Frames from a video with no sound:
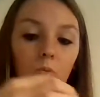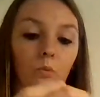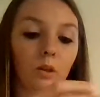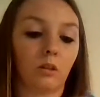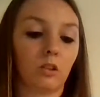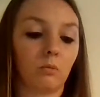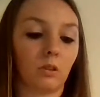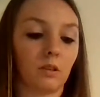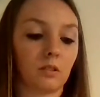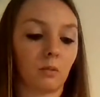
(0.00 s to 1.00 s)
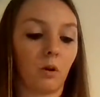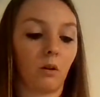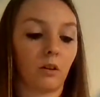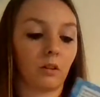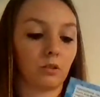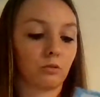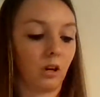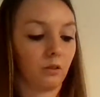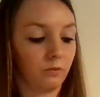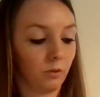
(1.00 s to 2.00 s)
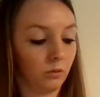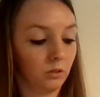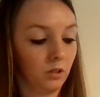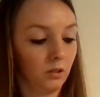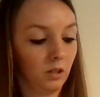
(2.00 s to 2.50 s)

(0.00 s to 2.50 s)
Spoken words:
Well, you would list them all on this trifold,